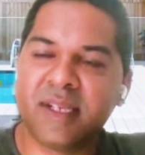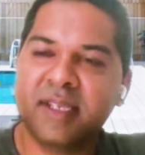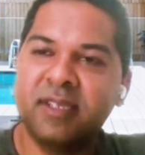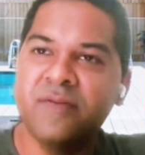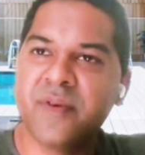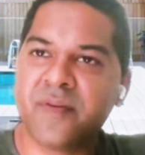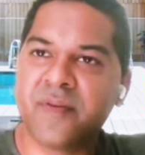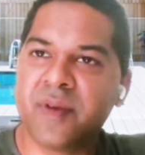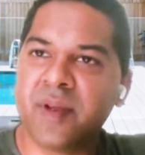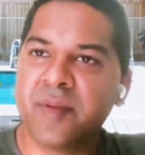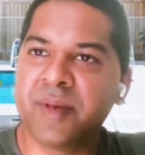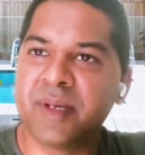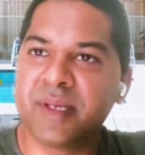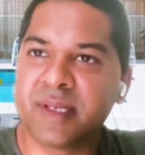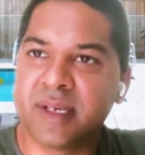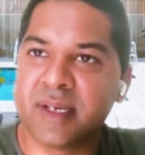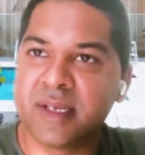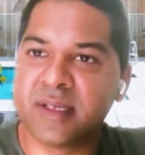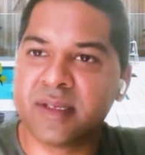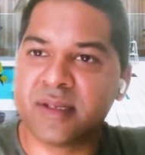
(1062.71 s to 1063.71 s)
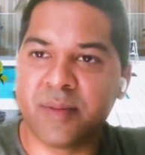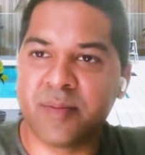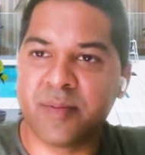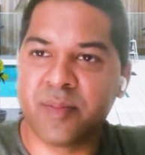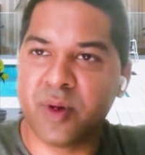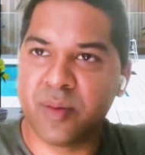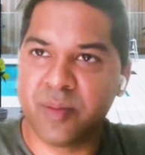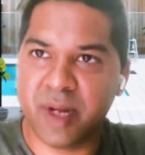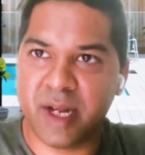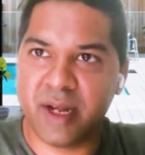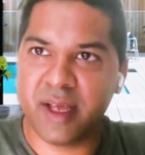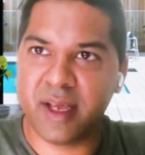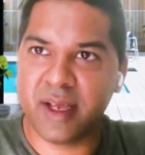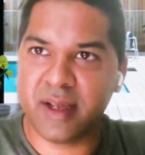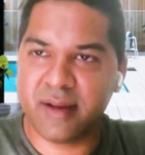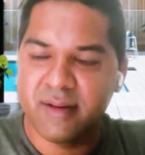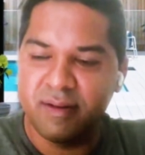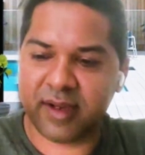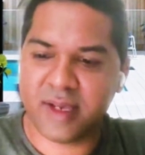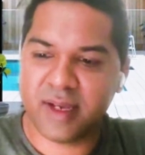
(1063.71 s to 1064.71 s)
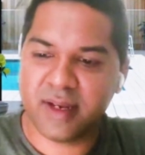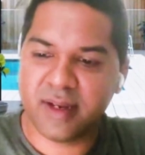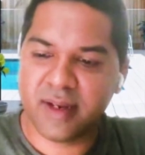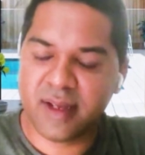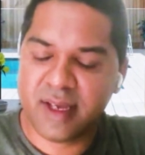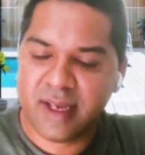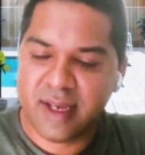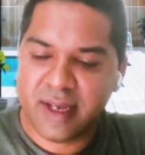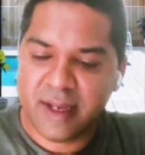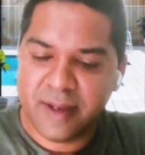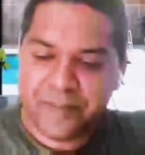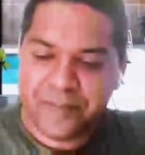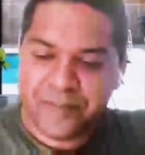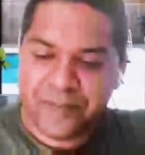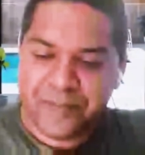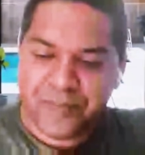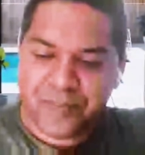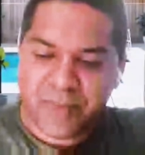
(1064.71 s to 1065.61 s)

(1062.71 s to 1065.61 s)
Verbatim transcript: rest 50% is rapport building right mm-hmm.